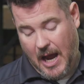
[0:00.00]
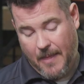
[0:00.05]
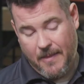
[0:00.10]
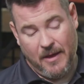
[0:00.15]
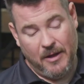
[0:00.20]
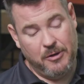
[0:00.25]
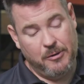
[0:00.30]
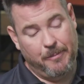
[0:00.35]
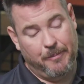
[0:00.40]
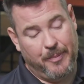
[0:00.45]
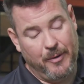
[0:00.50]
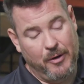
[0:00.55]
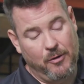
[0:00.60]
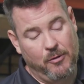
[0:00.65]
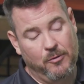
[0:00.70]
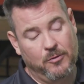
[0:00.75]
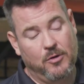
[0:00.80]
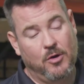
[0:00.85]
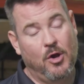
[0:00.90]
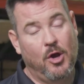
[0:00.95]
And then to
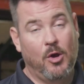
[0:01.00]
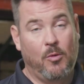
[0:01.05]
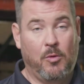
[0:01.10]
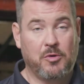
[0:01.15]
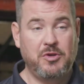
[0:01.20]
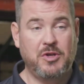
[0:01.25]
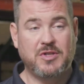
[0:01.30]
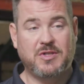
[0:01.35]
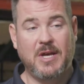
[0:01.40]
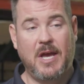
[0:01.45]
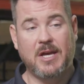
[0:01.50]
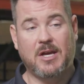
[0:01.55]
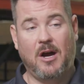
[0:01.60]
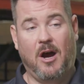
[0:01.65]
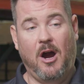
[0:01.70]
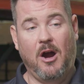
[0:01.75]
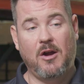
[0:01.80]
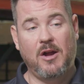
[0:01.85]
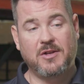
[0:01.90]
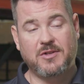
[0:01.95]
boot, when you take
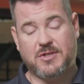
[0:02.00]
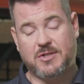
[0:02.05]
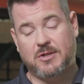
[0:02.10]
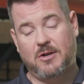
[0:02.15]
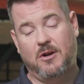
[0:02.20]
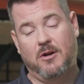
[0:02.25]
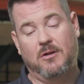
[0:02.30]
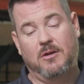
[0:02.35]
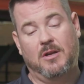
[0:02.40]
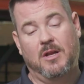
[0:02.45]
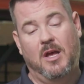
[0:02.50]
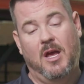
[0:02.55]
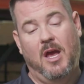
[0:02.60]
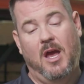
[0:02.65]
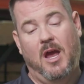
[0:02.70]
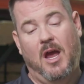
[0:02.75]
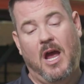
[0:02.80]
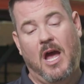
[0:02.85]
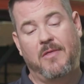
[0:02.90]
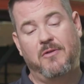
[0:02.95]
our insert
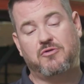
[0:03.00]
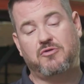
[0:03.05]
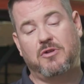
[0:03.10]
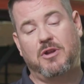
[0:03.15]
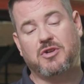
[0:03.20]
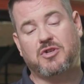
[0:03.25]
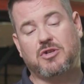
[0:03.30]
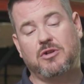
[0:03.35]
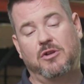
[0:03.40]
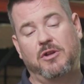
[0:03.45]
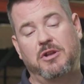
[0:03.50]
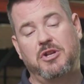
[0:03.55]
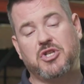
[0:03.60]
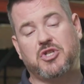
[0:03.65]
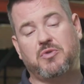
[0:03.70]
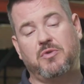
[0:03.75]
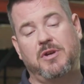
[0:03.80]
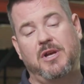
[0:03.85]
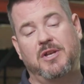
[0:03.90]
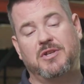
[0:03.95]
and the traditional
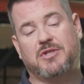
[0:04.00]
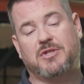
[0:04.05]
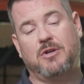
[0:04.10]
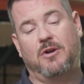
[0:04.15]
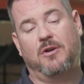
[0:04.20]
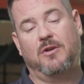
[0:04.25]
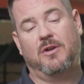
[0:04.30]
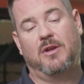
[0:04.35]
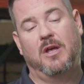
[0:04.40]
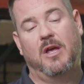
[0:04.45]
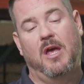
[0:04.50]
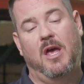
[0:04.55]
industry insert